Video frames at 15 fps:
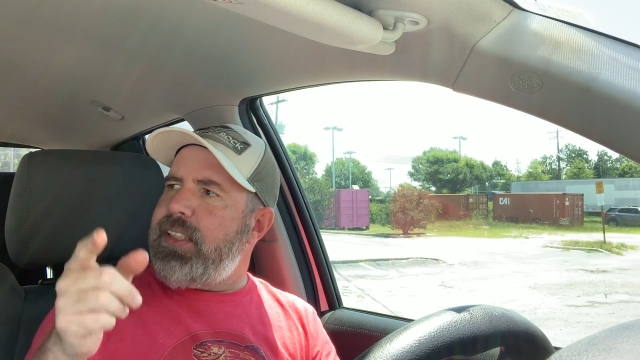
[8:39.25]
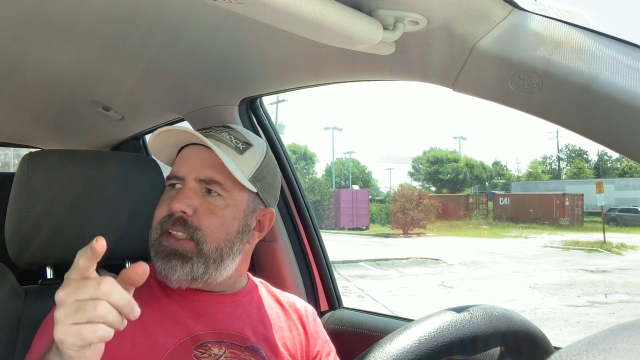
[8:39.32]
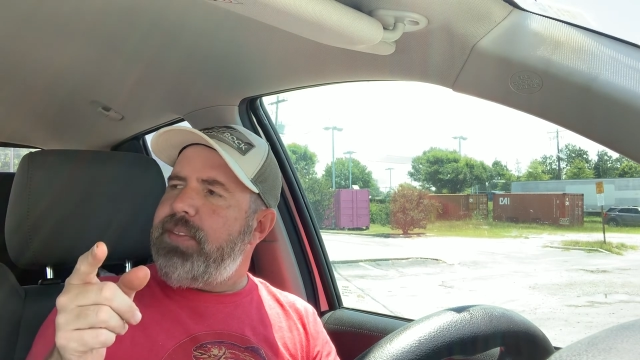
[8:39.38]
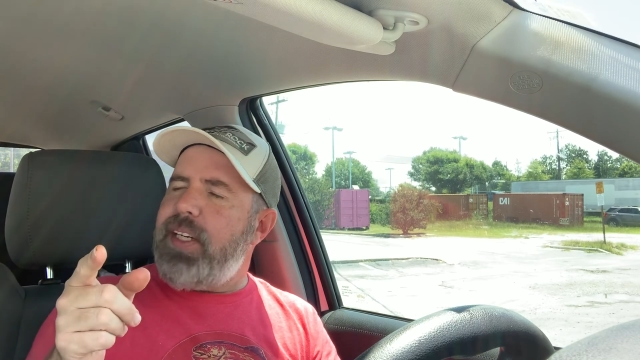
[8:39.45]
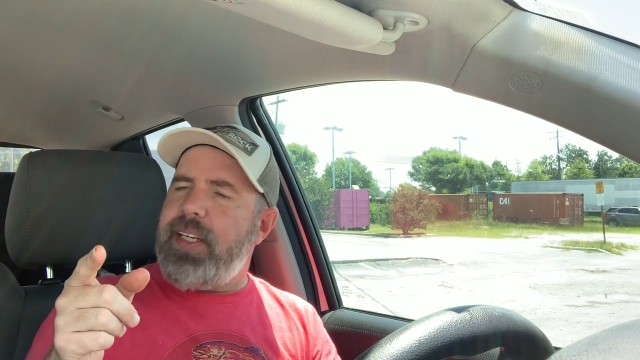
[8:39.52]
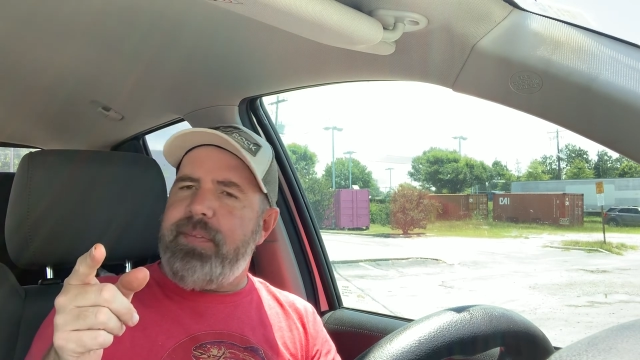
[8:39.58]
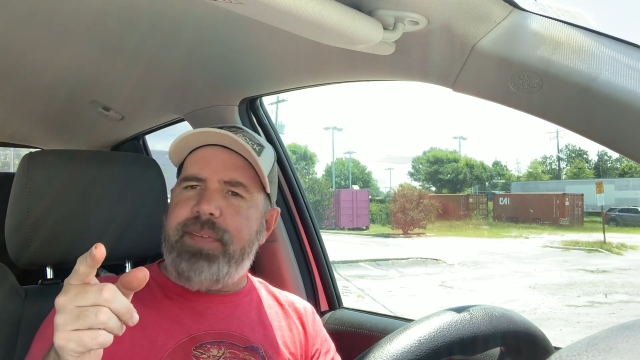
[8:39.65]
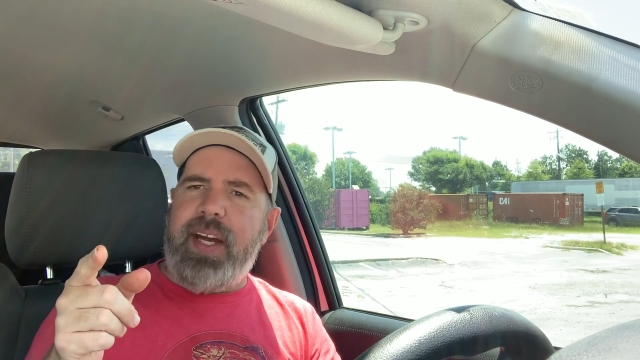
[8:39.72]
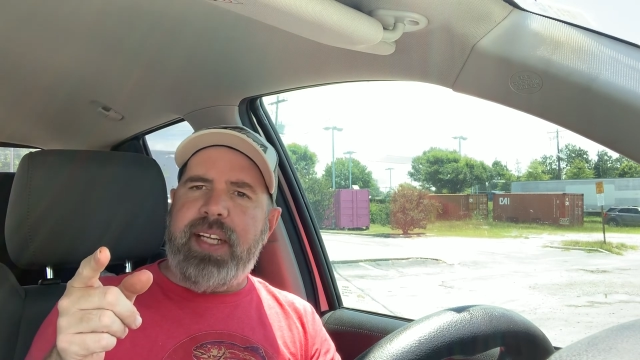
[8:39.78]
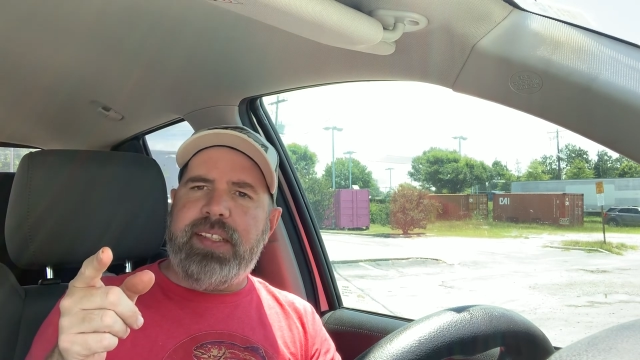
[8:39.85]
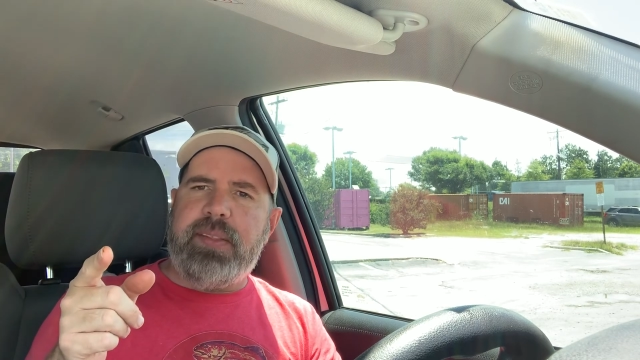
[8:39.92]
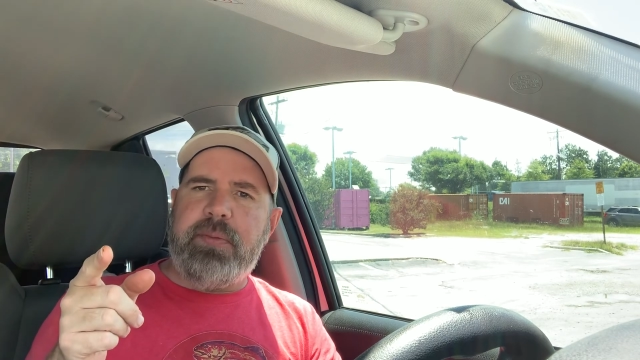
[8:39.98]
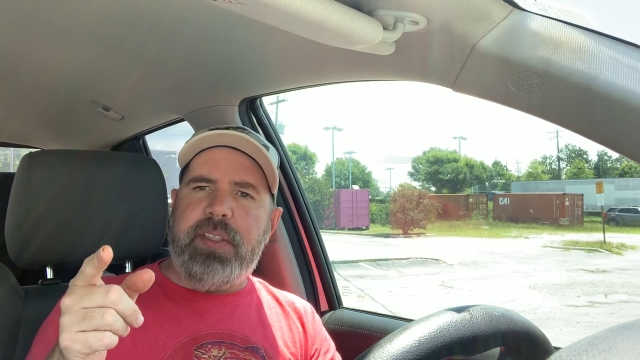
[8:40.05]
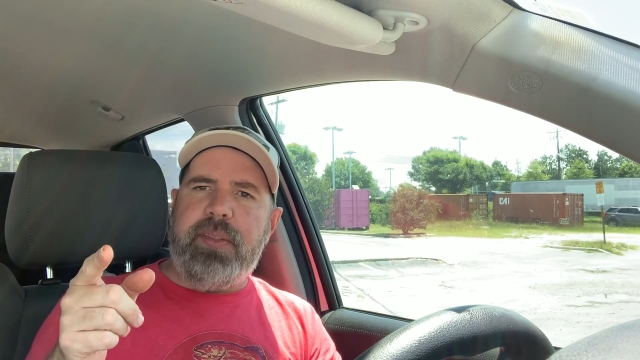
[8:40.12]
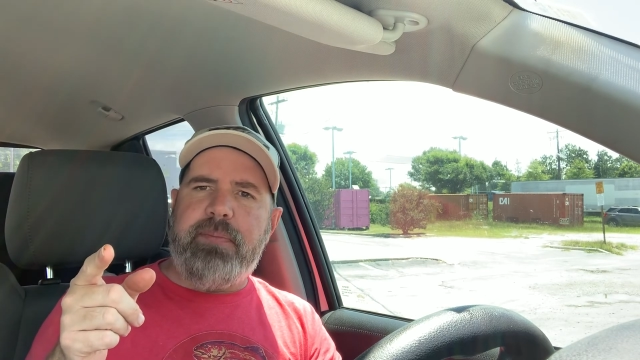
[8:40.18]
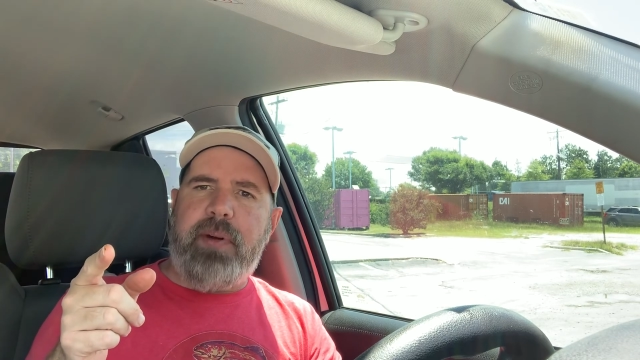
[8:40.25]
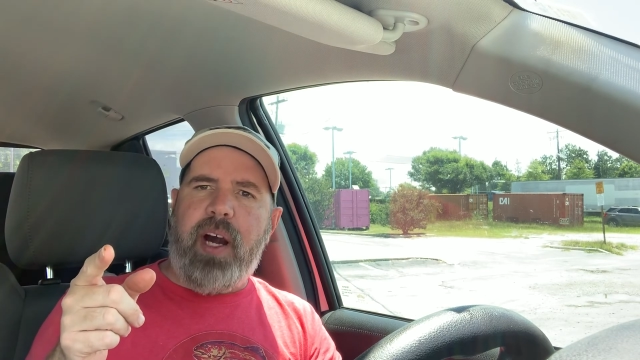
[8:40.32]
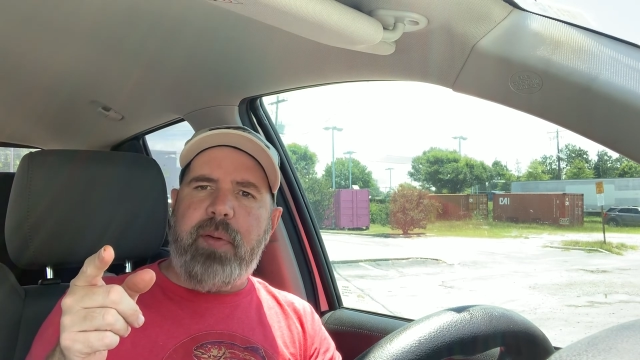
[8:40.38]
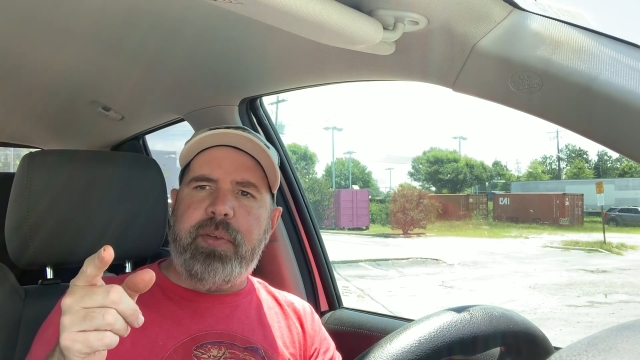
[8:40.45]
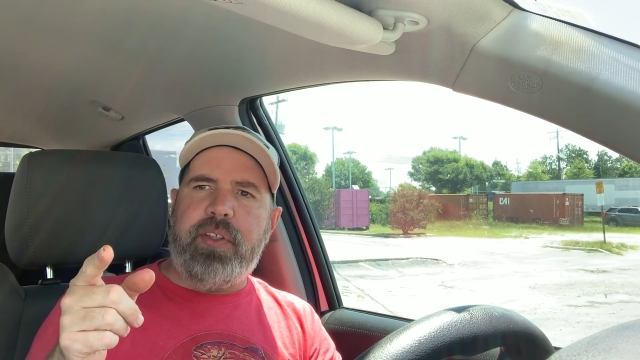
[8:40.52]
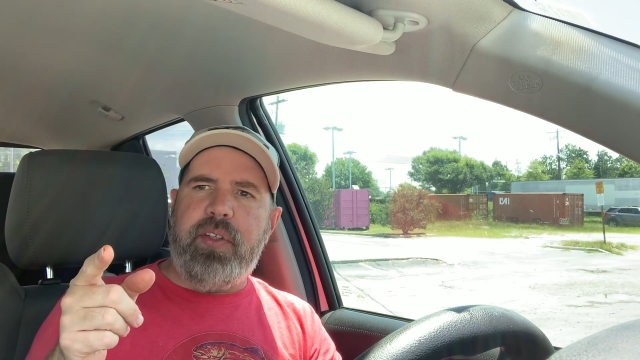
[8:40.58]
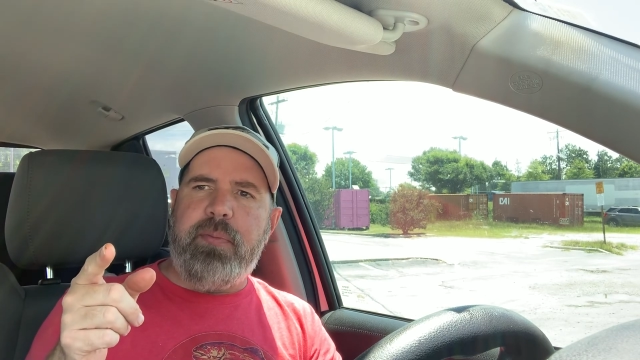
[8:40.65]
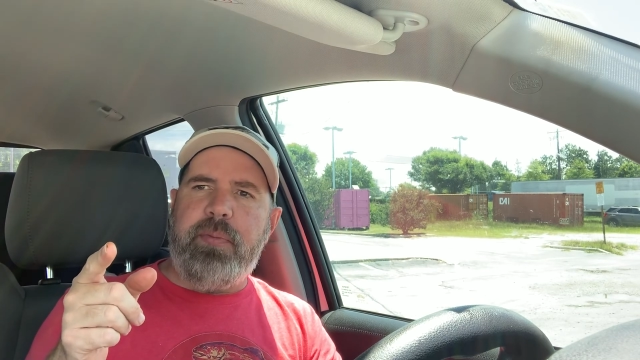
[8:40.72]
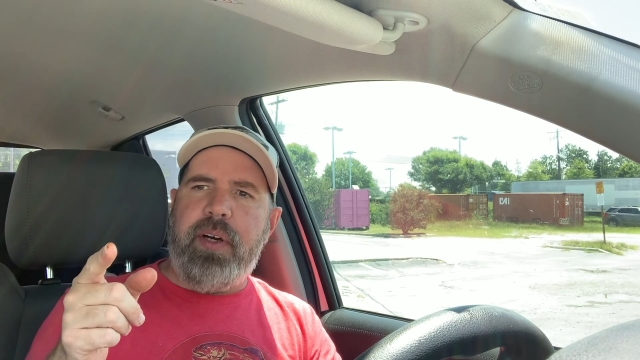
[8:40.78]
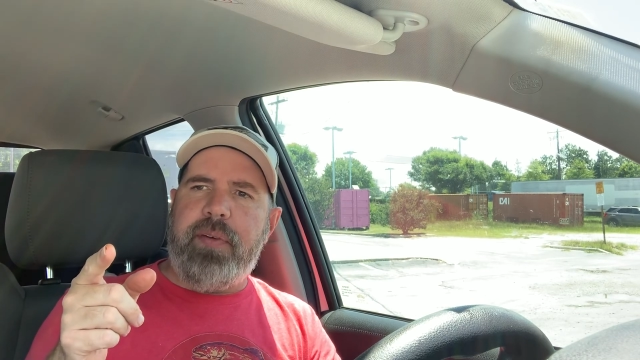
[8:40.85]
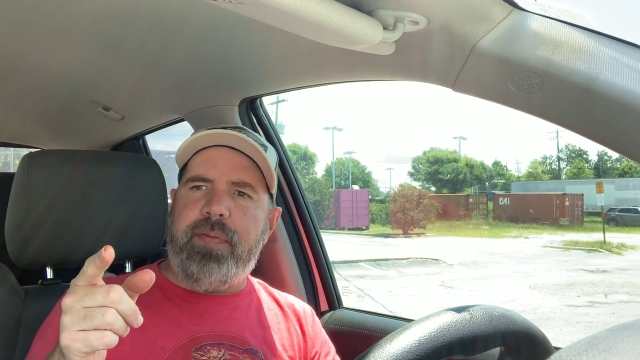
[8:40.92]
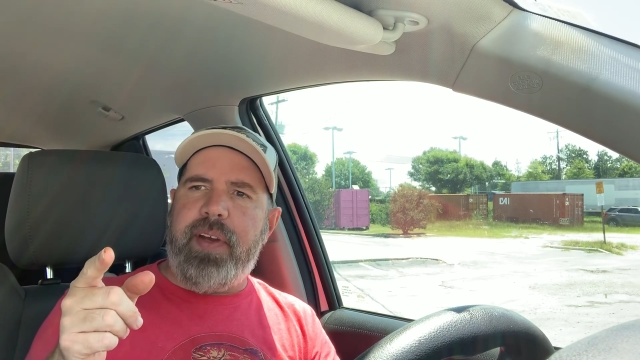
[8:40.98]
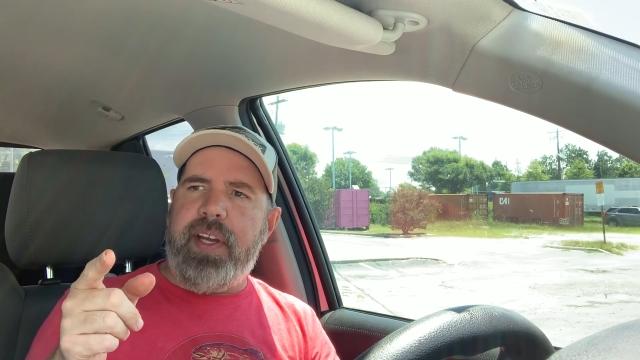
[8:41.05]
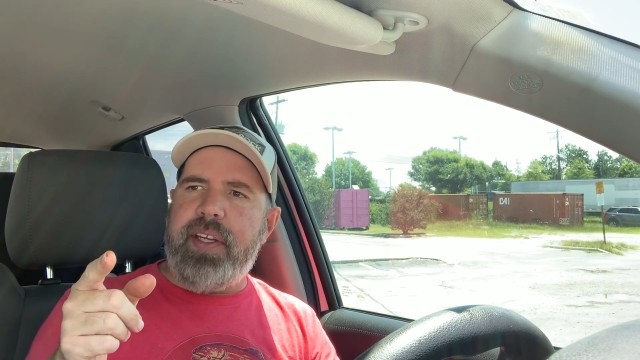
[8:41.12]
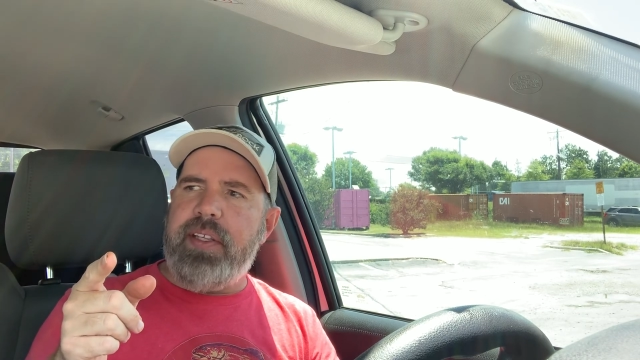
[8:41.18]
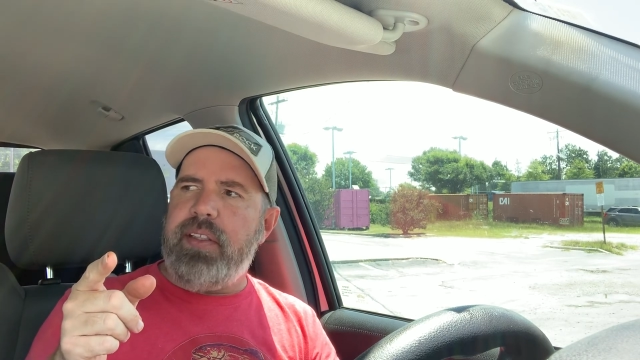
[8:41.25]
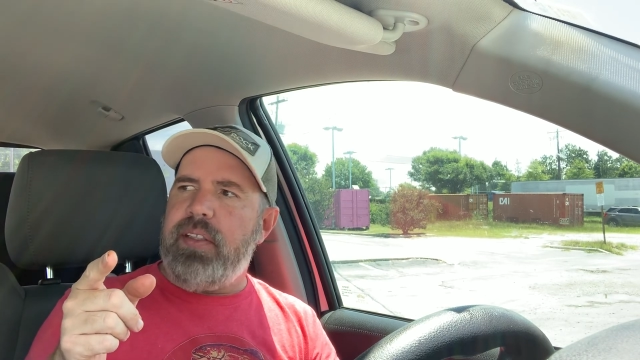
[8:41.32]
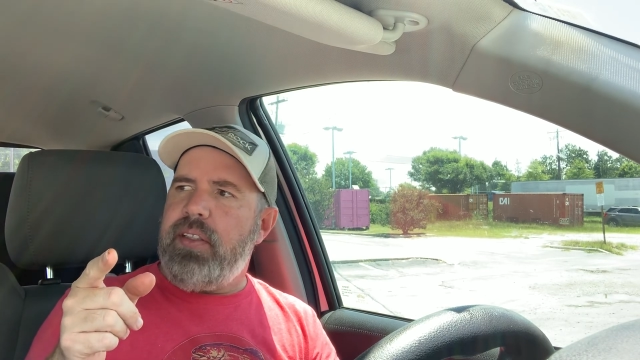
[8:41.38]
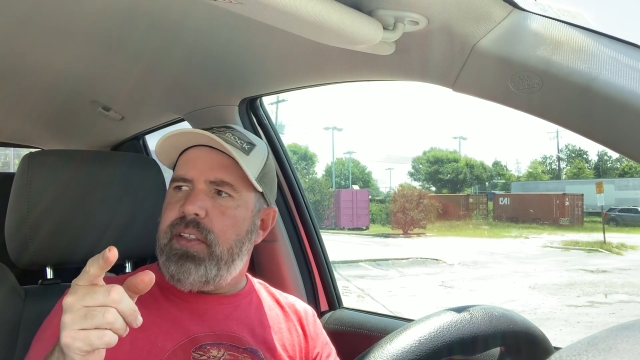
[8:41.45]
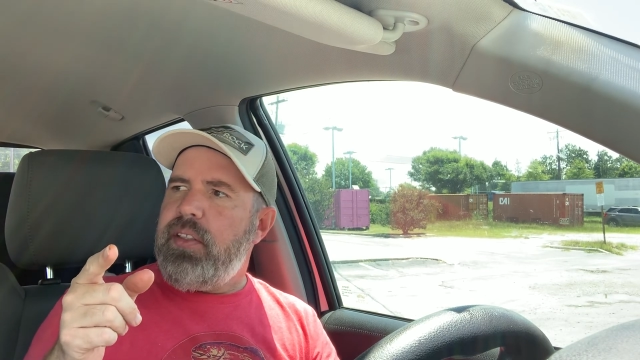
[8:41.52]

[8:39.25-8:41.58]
see if I can find some good barbecue buffet